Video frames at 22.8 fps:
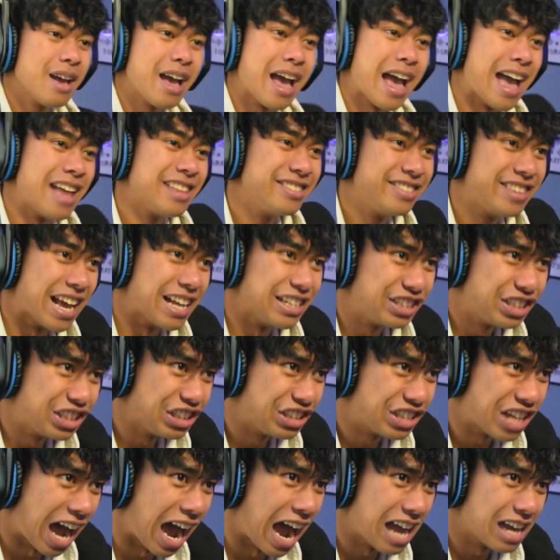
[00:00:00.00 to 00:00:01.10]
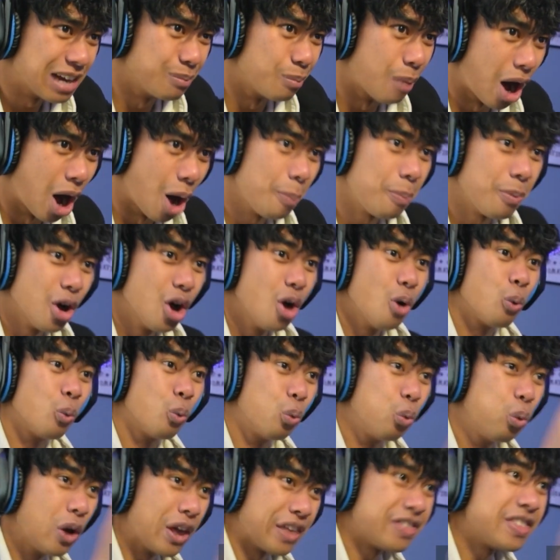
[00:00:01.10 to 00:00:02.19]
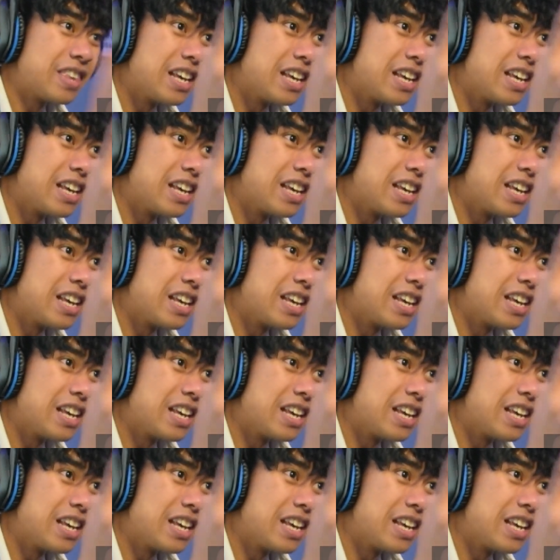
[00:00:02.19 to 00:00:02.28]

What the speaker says: And Denji tied him up with